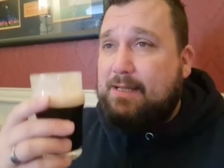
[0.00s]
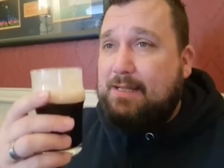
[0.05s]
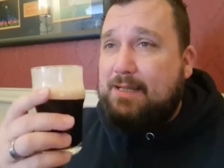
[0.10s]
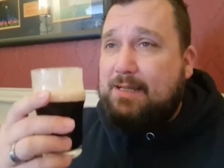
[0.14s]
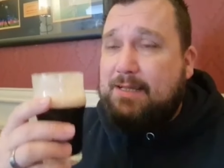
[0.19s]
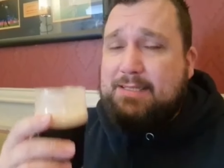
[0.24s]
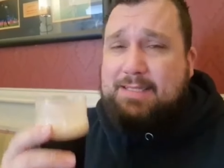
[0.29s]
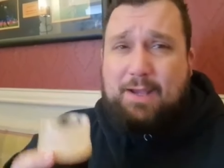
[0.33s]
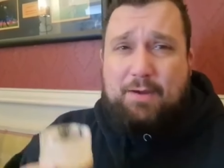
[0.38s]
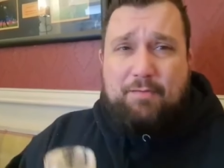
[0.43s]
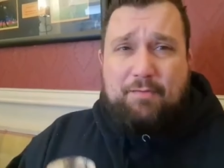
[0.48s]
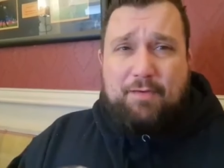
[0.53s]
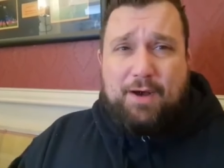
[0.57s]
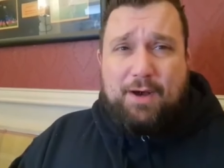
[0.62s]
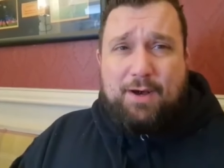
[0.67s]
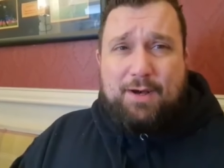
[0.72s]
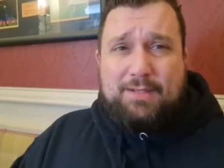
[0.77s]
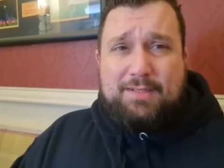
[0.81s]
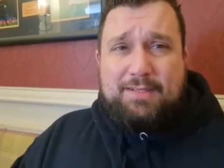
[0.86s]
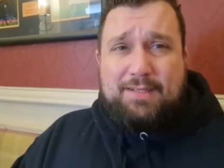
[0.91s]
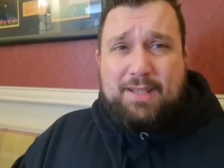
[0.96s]
So
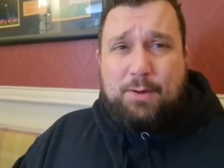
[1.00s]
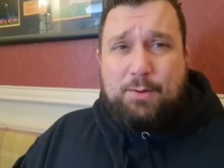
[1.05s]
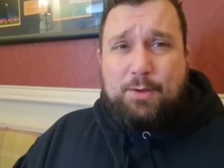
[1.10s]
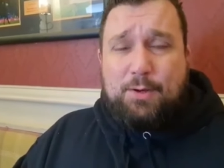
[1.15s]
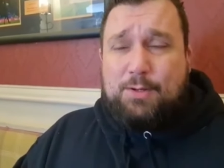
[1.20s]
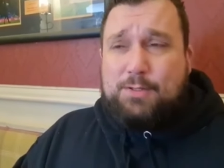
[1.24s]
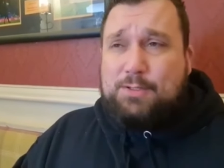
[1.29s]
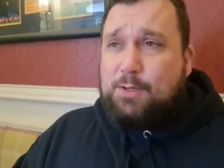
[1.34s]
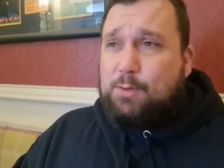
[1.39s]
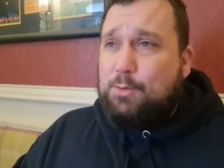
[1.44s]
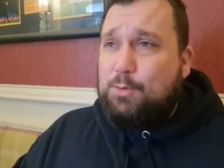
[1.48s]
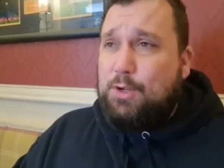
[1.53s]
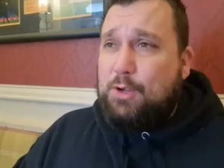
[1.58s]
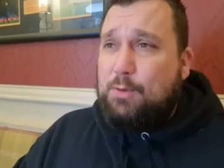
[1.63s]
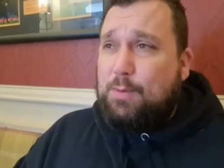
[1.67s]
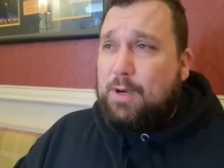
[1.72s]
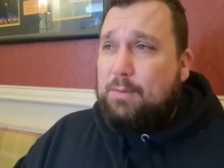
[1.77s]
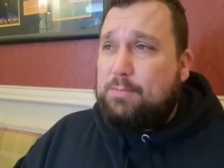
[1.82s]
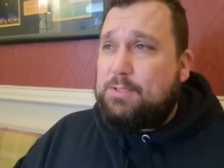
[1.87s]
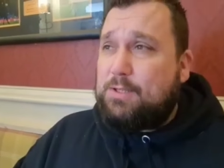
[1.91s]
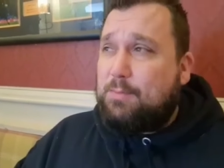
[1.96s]
far, so good. All new
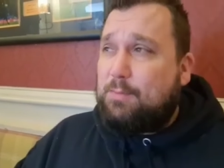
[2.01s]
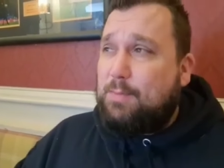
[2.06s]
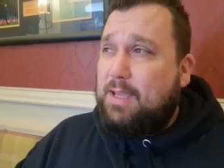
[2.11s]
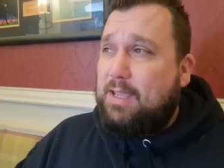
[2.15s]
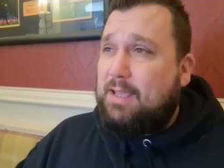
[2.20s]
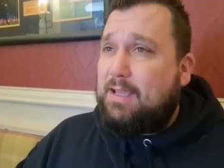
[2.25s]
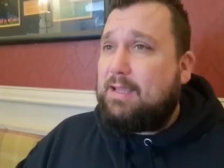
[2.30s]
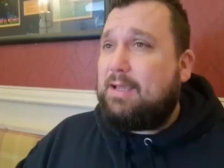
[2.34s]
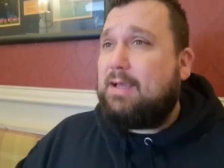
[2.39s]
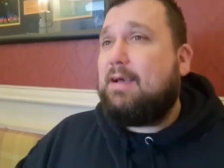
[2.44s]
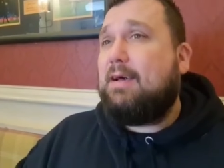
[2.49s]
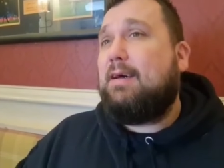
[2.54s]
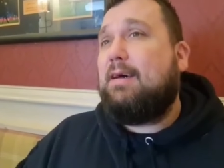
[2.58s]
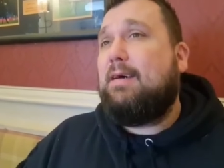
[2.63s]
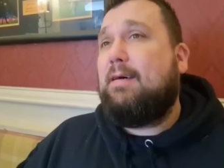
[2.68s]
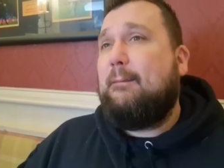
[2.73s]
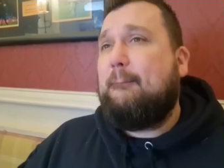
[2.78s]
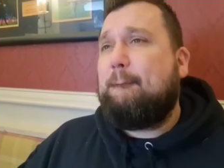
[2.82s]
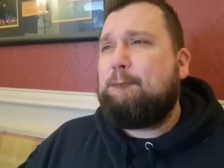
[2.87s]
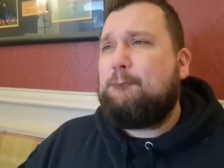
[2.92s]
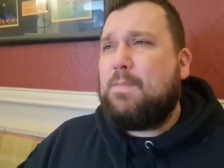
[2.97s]
pubs on me. Uh,
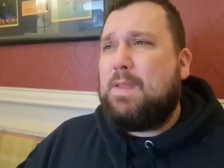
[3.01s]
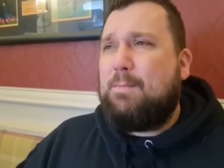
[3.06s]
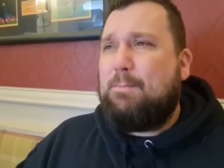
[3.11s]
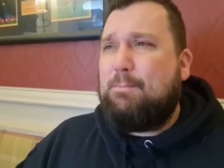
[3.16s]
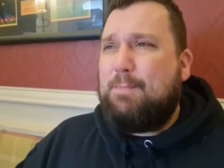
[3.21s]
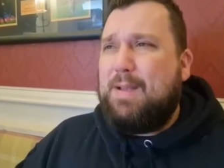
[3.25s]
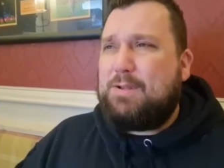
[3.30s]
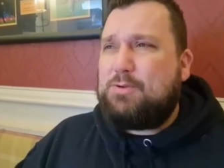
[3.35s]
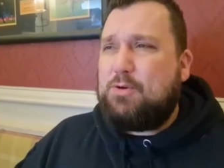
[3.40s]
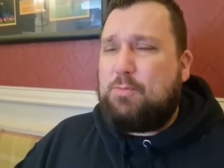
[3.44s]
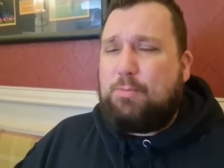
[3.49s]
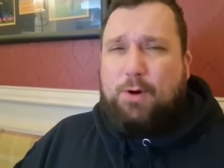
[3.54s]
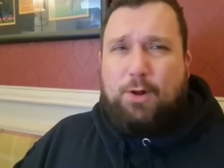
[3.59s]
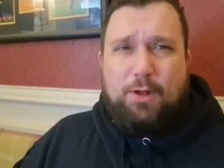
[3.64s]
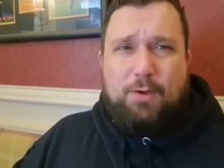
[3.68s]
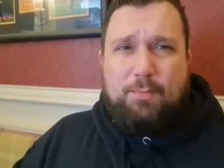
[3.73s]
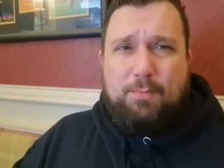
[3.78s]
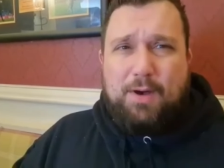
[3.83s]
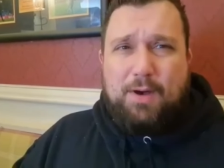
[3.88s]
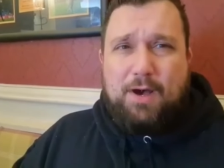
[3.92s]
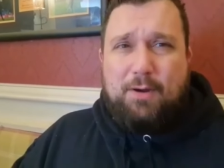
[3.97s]

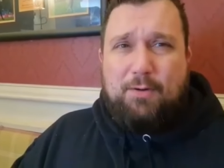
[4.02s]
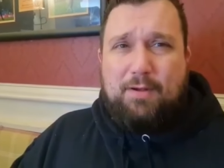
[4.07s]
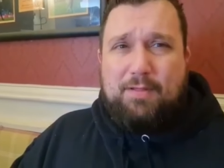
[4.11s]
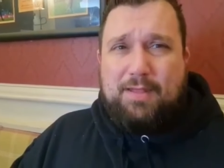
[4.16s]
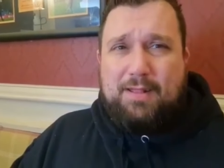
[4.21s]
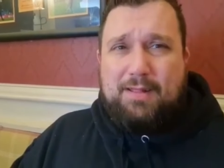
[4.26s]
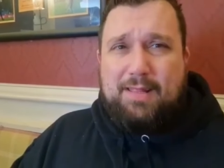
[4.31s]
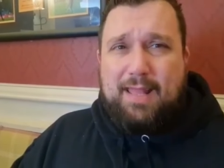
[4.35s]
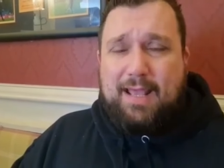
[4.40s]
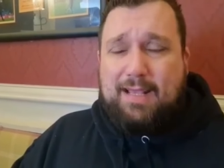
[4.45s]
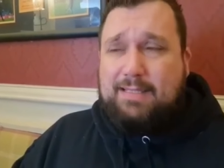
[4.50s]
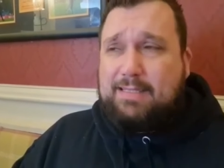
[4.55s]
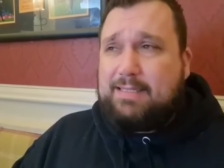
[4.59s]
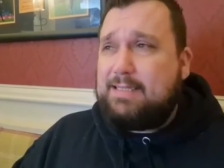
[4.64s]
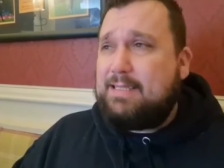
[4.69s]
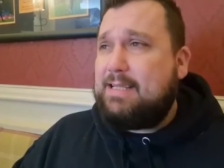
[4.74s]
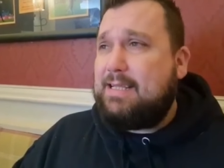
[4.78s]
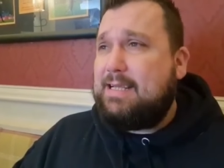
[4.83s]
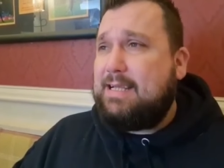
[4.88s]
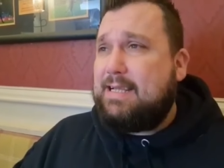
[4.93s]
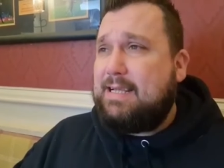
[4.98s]
Metropolitan Bar, I think next,
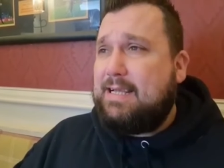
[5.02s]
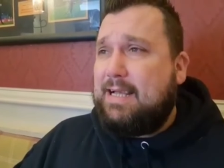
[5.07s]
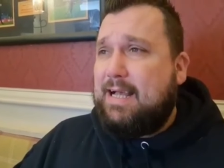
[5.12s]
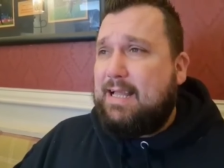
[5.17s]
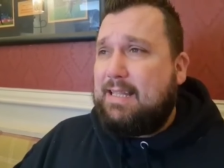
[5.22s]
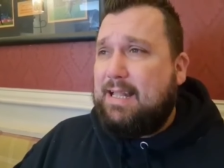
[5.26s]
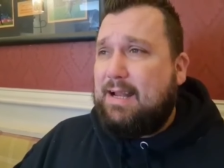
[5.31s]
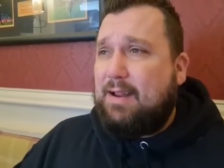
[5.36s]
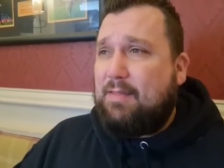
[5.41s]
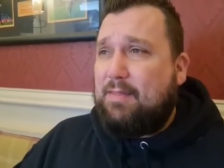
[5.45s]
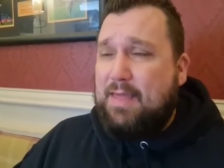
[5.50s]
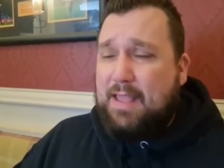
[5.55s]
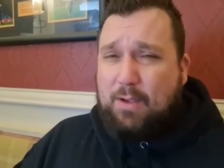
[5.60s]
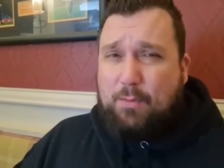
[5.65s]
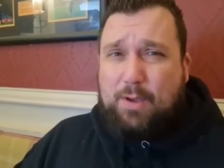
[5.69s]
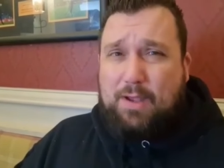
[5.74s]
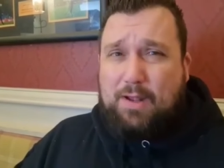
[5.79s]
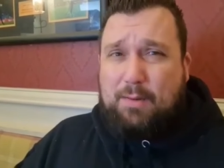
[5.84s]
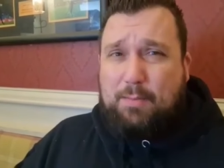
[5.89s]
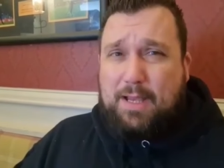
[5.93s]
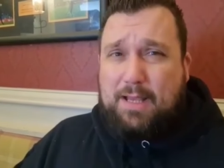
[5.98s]
and then I think
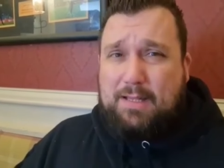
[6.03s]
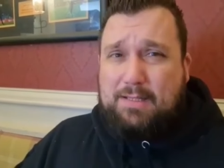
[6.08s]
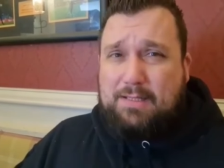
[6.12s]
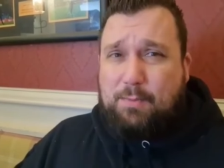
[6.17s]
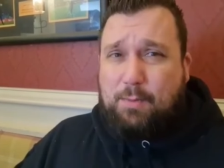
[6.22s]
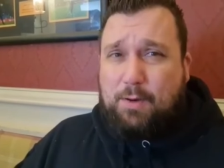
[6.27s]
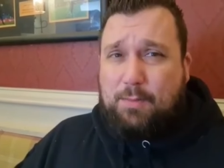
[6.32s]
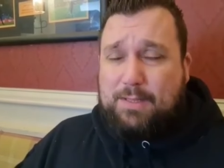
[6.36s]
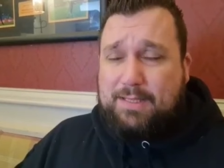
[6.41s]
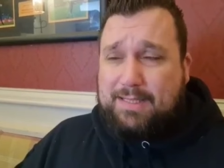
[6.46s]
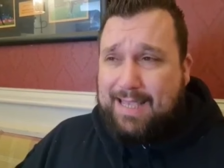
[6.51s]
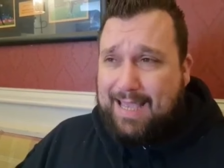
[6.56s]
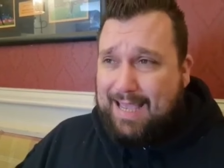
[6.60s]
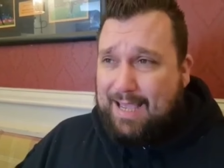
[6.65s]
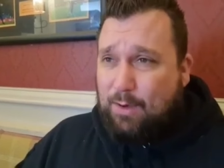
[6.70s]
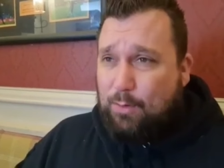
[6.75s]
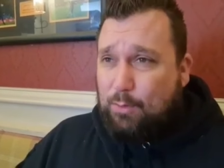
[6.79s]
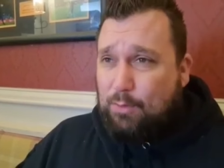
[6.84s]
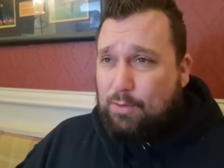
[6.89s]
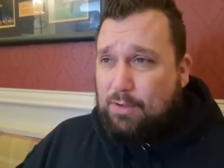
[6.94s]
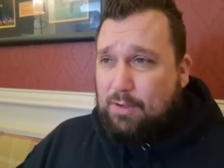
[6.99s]
we're going to make it to the bottom of
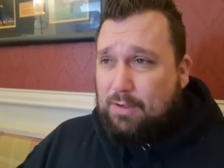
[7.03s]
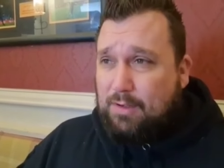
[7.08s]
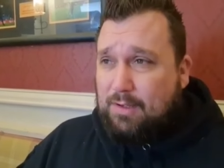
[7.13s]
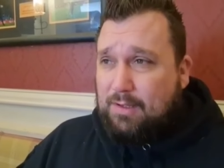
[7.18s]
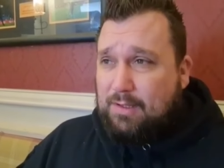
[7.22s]
town.